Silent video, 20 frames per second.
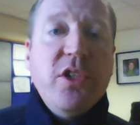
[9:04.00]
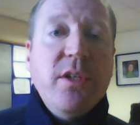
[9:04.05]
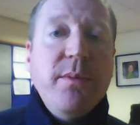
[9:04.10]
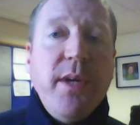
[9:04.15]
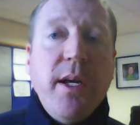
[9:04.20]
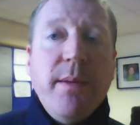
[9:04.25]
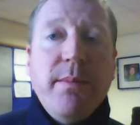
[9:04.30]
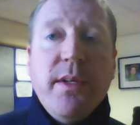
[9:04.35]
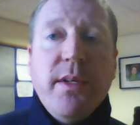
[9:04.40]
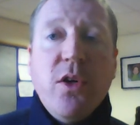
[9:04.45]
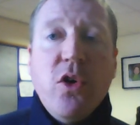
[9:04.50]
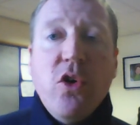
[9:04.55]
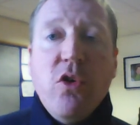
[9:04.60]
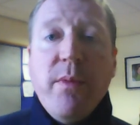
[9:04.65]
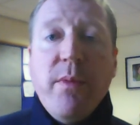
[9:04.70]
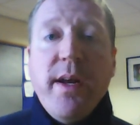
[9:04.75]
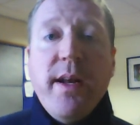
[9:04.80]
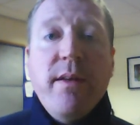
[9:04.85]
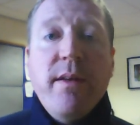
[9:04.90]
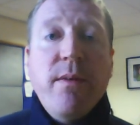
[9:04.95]
to be able to
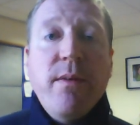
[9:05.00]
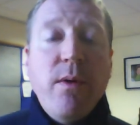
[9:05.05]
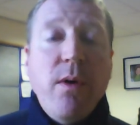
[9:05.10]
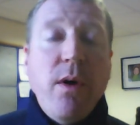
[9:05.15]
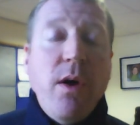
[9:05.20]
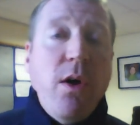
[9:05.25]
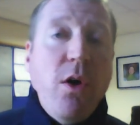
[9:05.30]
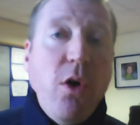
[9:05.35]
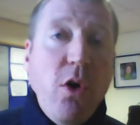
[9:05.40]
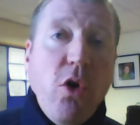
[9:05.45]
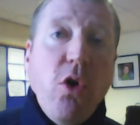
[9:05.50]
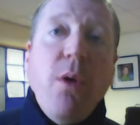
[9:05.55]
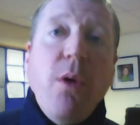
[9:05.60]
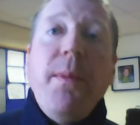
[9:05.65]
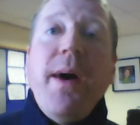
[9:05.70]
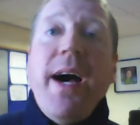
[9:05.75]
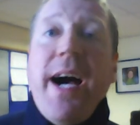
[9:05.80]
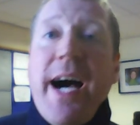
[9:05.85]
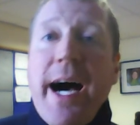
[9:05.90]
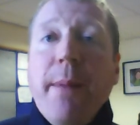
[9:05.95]
come in, or
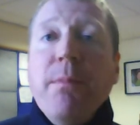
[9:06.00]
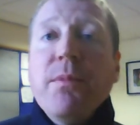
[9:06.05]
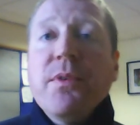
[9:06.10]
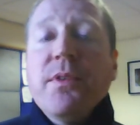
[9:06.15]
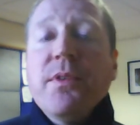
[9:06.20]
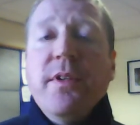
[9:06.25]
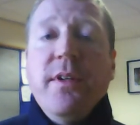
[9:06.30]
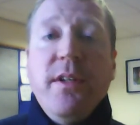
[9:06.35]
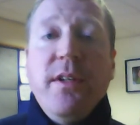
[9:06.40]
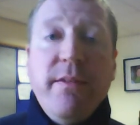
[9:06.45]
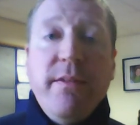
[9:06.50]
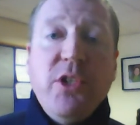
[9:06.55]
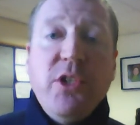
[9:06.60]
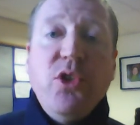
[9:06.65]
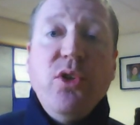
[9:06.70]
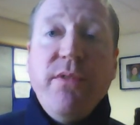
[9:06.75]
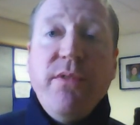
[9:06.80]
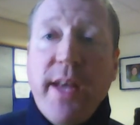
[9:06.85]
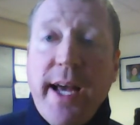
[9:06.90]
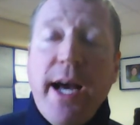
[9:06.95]
perhaps the
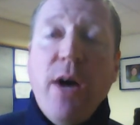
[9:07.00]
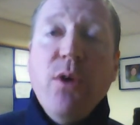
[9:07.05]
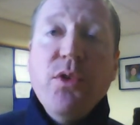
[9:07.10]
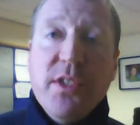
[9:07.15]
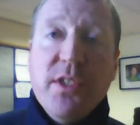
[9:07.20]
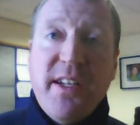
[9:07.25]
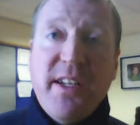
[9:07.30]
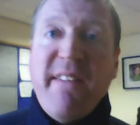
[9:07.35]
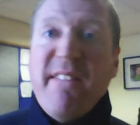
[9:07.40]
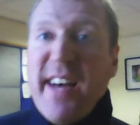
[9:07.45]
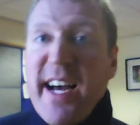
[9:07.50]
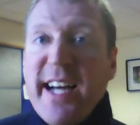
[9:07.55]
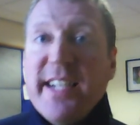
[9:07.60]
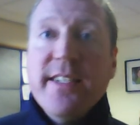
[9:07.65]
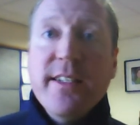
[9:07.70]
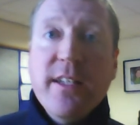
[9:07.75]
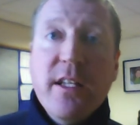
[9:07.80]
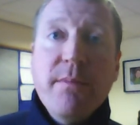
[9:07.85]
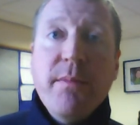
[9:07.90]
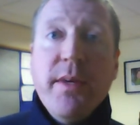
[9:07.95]
individual of the house has
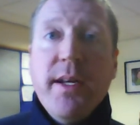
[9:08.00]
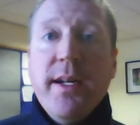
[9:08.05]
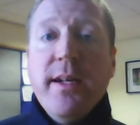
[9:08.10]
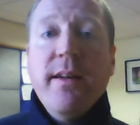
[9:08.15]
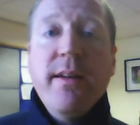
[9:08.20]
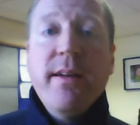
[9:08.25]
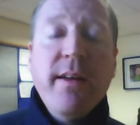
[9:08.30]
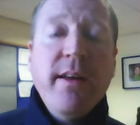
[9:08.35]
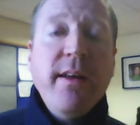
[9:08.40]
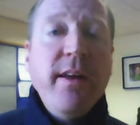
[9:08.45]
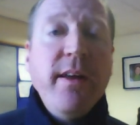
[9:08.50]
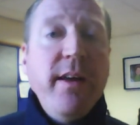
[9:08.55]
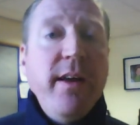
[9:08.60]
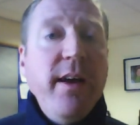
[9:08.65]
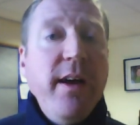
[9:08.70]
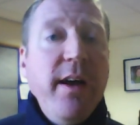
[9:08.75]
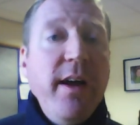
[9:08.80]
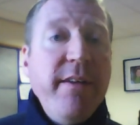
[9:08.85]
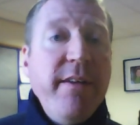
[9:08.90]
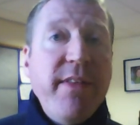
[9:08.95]
invited them in
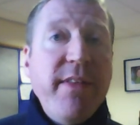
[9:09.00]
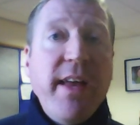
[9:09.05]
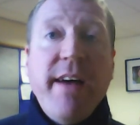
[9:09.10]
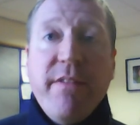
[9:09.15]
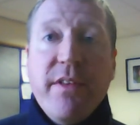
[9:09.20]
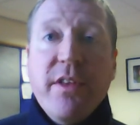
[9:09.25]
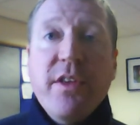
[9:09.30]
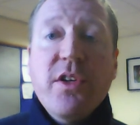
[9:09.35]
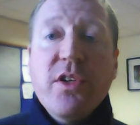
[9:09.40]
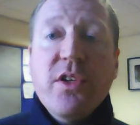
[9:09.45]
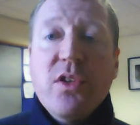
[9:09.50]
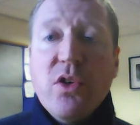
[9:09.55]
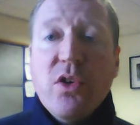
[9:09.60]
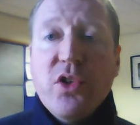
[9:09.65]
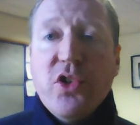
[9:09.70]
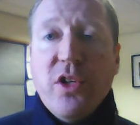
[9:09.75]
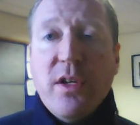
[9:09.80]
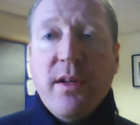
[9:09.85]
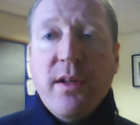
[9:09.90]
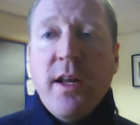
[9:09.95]
if they're having a
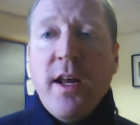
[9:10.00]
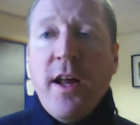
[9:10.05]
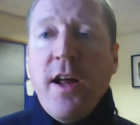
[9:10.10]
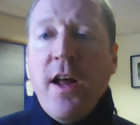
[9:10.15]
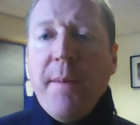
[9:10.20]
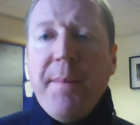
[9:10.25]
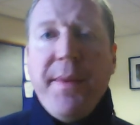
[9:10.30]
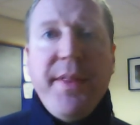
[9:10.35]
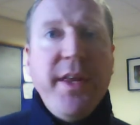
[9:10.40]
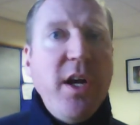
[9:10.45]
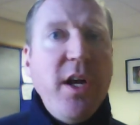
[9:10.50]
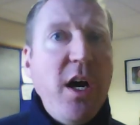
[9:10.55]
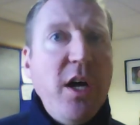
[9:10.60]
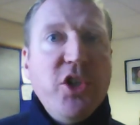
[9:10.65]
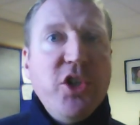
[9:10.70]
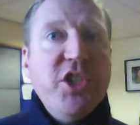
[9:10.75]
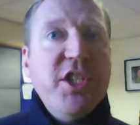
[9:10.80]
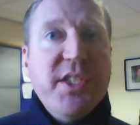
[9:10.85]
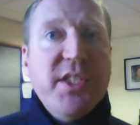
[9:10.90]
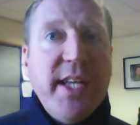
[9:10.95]
discussion. But they can't
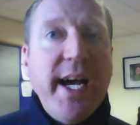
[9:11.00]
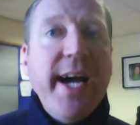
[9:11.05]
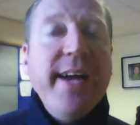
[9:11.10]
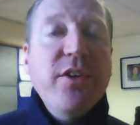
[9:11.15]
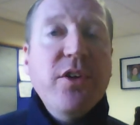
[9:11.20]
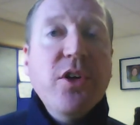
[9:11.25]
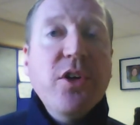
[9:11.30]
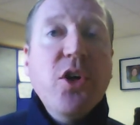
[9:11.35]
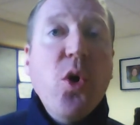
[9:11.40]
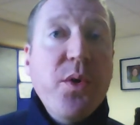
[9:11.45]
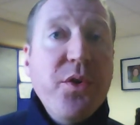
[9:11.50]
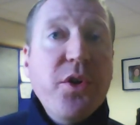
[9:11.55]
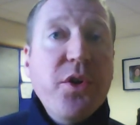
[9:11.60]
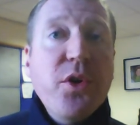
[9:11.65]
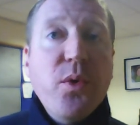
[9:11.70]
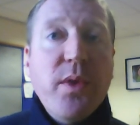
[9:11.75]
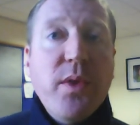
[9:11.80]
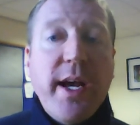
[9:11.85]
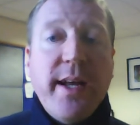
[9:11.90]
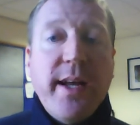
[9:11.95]
just decide to go and
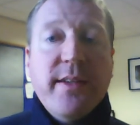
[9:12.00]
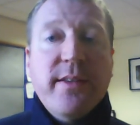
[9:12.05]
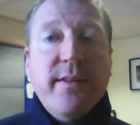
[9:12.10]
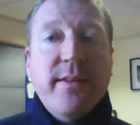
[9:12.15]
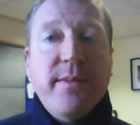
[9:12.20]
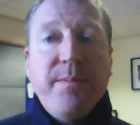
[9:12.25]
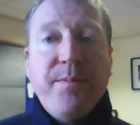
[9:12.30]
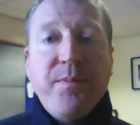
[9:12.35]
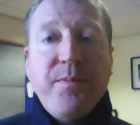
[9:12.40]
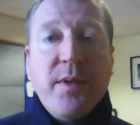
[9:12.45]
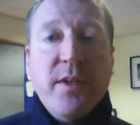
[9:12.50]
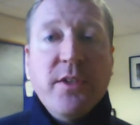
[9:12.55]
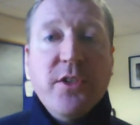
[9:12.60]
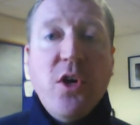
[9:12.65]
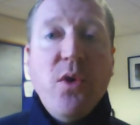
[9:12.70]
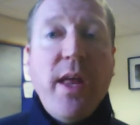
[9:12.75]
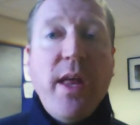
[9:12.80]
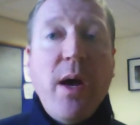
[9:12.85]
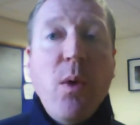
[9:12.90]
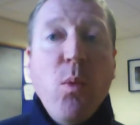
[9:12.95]
do that,
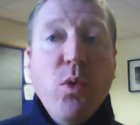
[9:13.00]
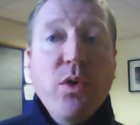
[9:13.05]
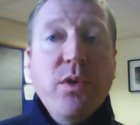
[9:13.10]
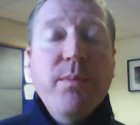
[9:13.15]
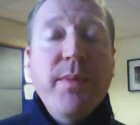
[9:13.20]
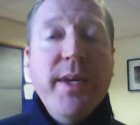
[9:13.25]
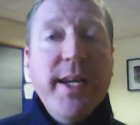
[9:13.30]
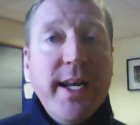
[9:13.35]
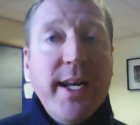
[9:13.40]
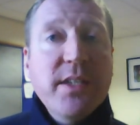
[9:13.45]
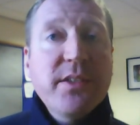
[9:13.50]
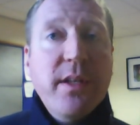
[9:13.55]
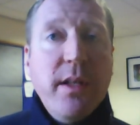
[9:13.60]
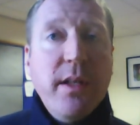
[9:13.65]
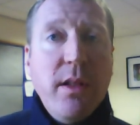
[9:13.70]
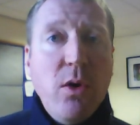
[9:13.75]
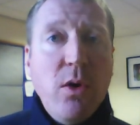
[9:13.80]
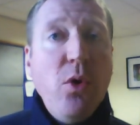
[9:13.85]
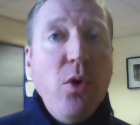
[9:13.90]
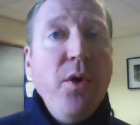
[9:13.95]
so that would be against the
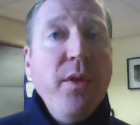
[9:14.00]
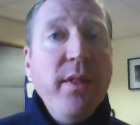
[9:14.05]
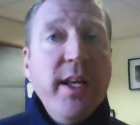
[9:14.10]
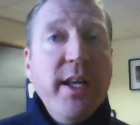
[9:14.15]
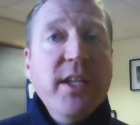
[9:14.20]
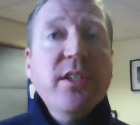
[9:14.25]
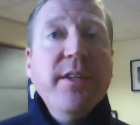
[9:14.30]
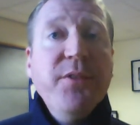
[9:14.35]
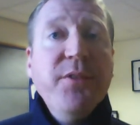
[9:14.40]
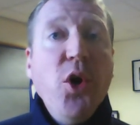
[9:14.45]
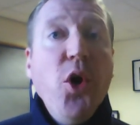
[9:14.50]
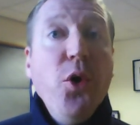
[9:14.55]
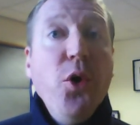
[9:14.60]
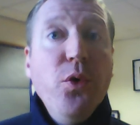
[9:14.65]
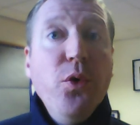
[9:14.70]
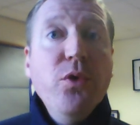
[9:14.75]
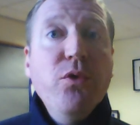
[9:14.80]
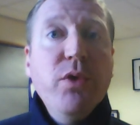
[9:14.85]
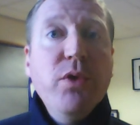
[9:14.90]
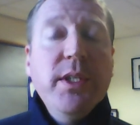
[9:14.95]
law unless they've got a
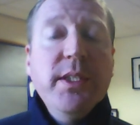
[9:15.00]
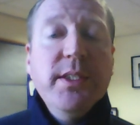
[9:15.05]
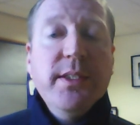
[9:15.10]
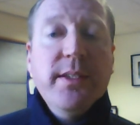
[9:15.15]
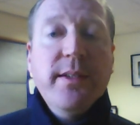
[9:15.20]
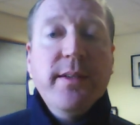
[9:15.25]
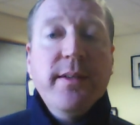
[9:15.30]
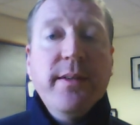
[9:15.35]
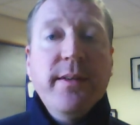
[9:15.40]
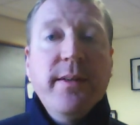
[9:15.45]
good reason.